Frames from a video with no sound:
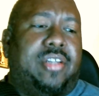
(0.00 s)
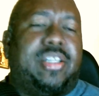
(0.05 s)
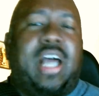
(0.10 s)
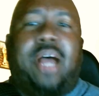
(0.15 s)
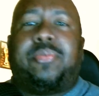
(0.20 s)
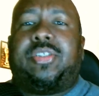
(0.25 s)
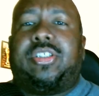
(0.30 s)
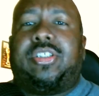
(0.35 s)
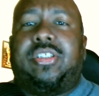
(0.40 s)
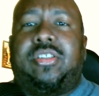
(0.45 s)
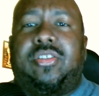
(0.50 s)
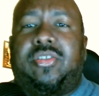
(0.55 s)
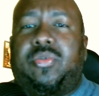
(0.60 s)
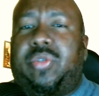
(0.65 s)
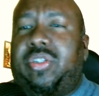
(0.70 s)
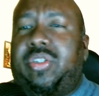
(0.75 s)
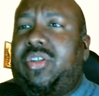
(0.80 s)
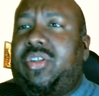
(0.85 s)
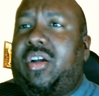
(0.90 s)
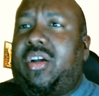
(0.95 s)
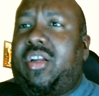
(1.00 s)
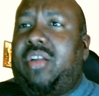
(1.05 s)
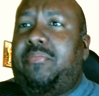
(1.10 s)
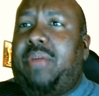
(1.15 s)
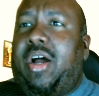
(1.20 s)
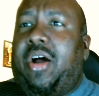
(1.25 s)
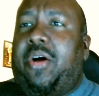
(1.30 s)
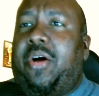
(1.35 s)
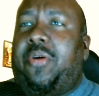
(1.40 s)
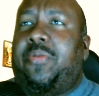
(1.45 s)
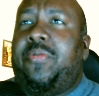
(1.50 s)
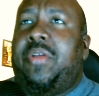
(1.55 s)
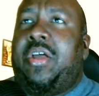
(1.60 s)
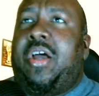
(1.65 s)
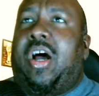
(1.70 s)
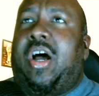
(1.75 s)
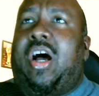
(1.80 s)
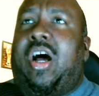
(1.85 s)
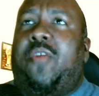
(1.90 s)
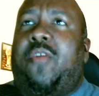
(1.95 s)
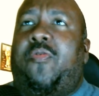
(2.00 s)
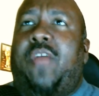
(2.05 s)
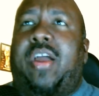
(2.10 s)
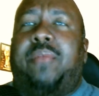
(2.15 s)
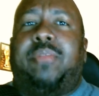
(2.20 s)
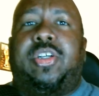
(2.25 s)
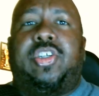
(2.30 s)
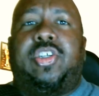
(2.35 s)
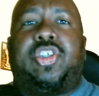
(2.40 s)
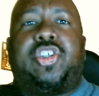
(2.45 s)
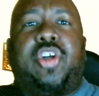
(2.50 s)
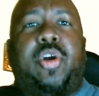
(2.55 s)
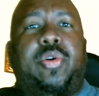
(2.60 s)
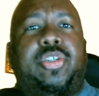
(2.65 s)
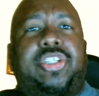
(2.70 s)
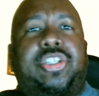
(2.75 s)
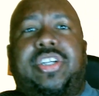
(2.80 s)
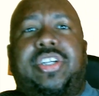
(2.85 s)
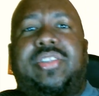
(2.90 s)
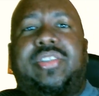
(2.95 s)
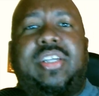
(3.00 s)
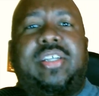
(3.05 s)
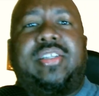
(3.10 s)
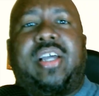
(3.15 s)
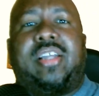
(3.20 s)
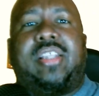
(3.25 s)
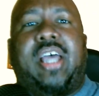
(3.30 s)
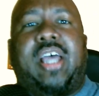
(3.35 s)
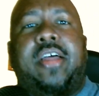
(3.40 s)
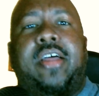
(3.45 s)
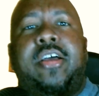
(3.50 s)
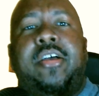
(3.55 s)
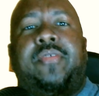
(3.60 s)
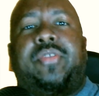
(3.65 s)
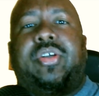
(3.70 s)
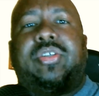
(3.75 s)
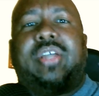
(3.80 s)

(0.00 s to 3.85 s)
adoptions, or you're talking about families, churches, things like that.